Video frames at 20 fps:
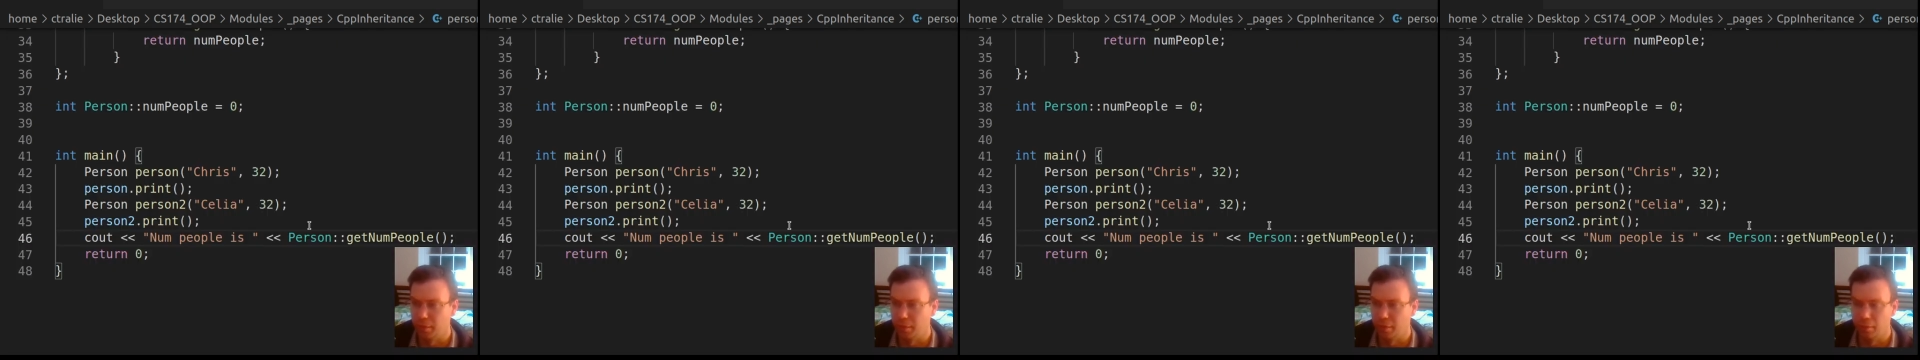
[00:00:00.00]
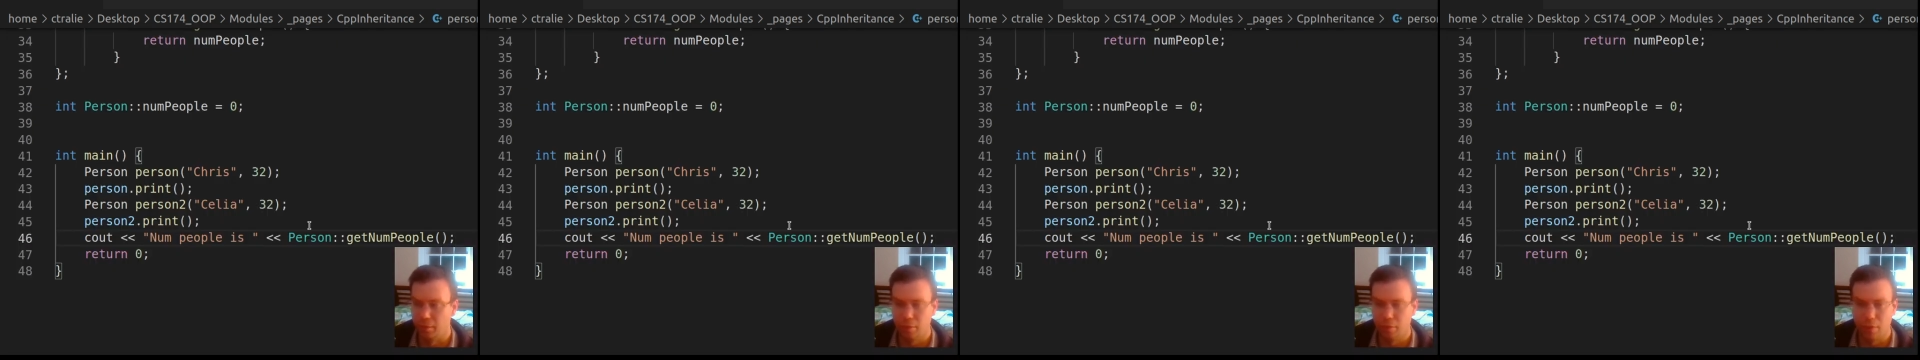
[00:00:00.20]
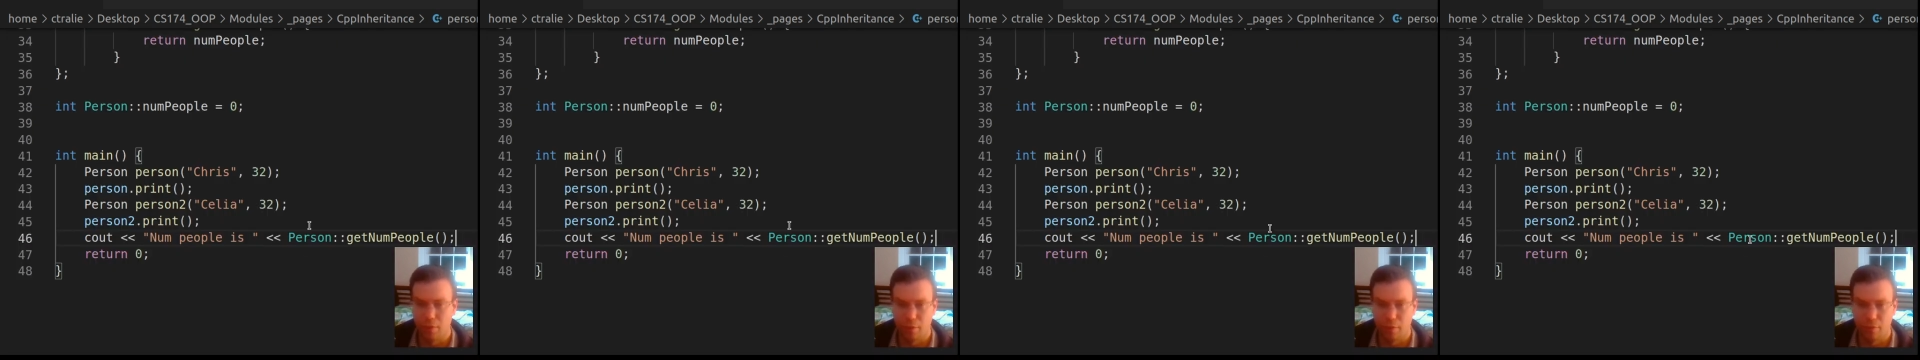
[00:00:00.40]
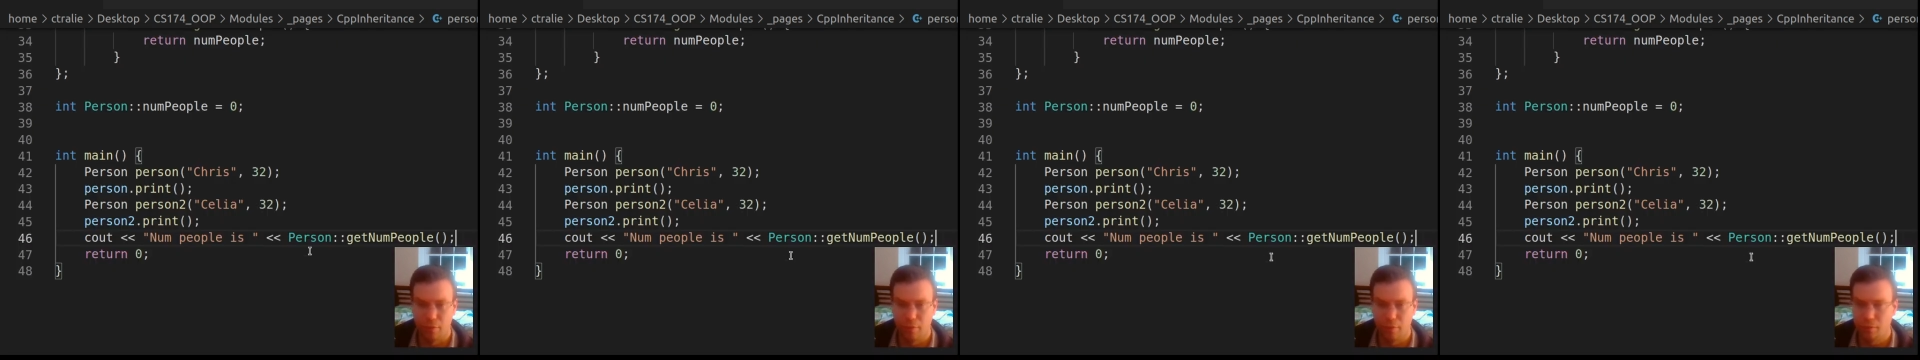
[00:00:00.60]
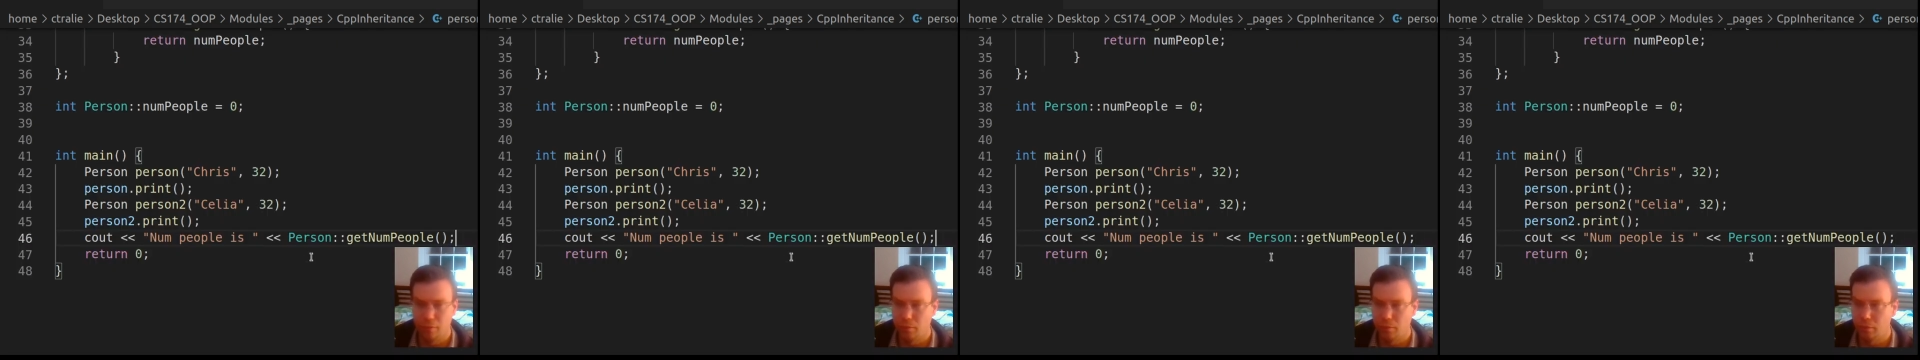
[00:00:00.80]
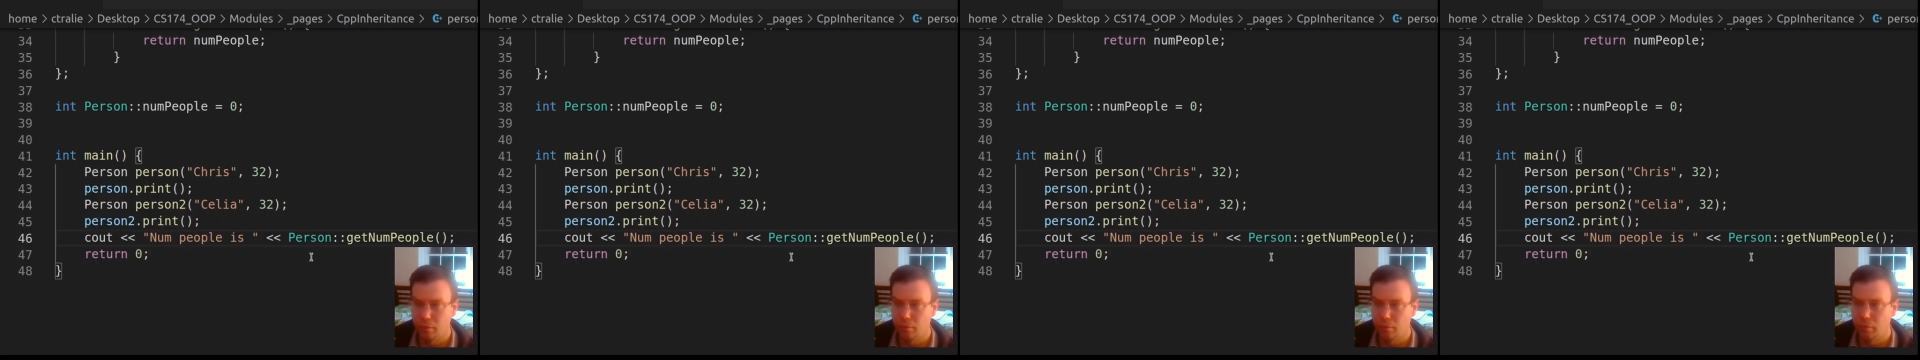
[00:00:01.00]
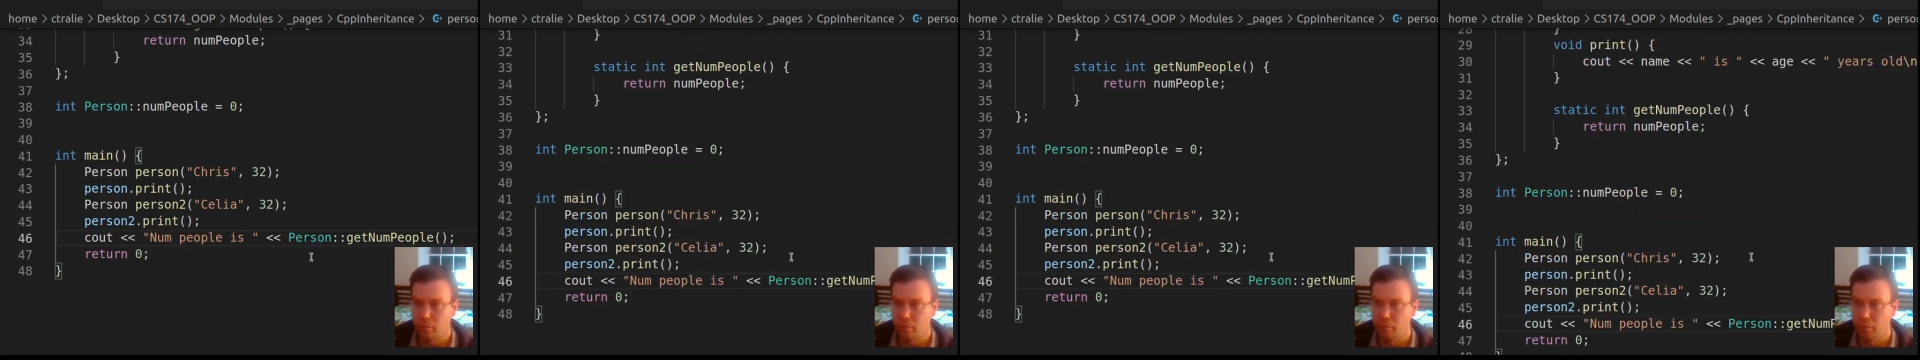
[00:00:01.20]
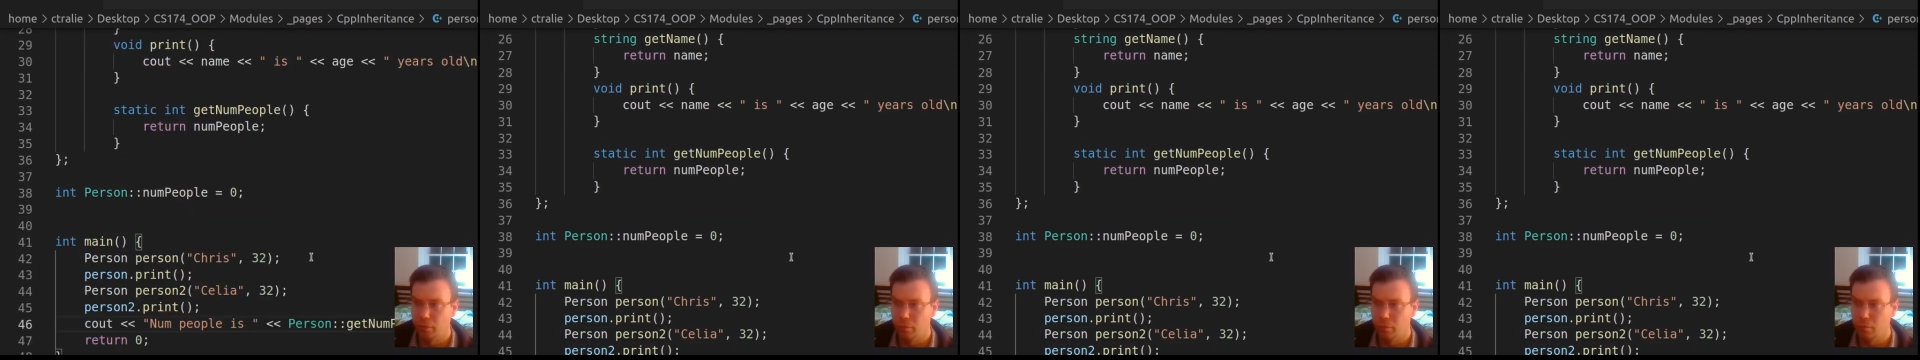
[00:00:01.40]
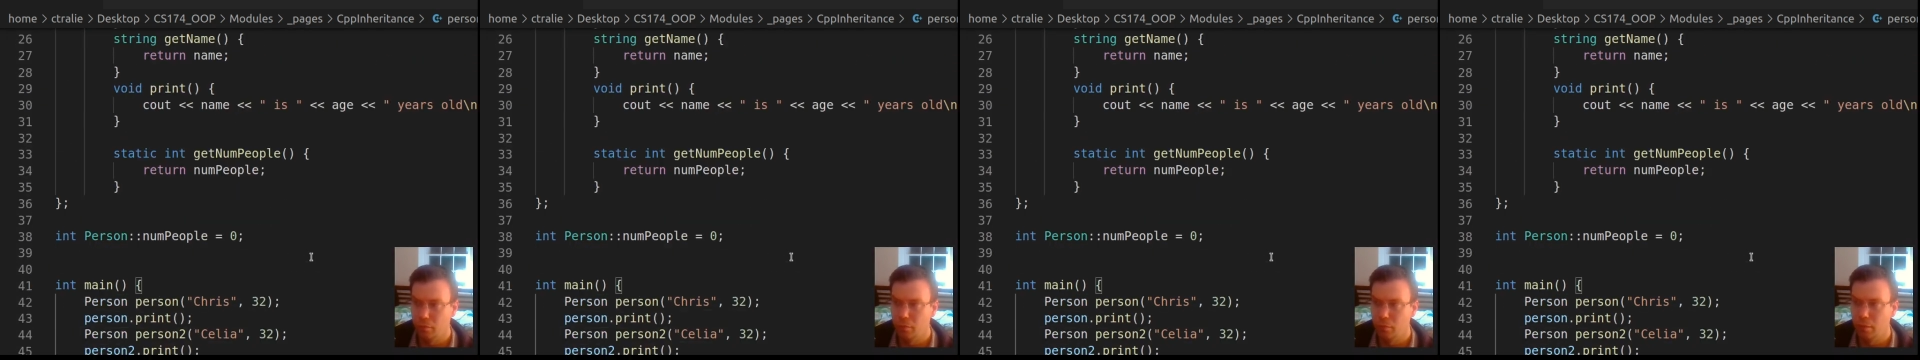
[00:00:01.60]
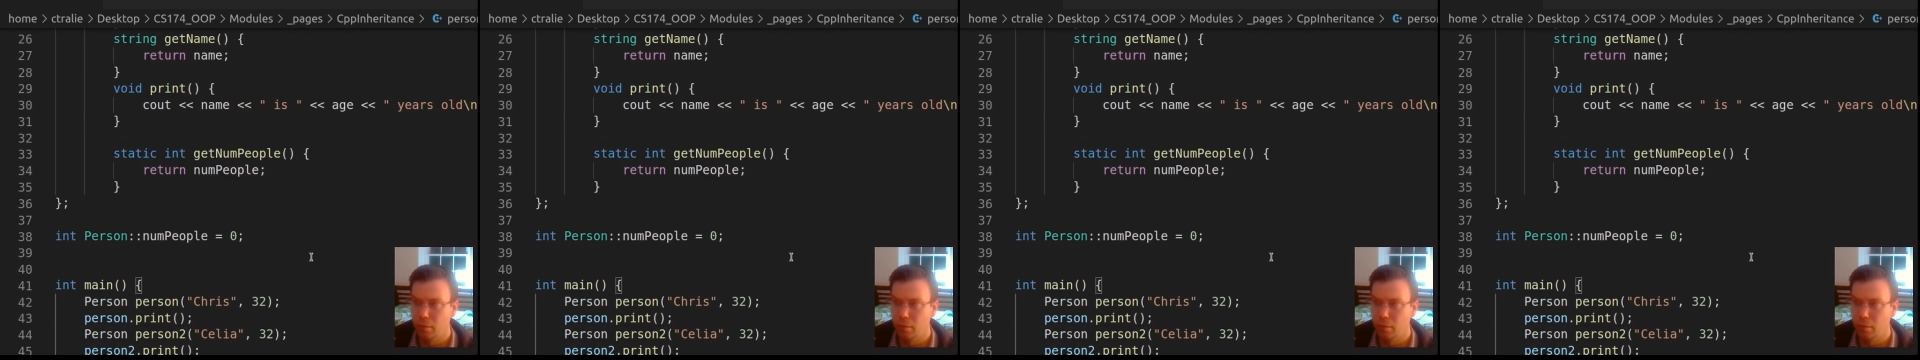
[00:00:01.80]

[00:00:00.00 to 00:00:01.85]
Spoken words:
Okay, so this is just a review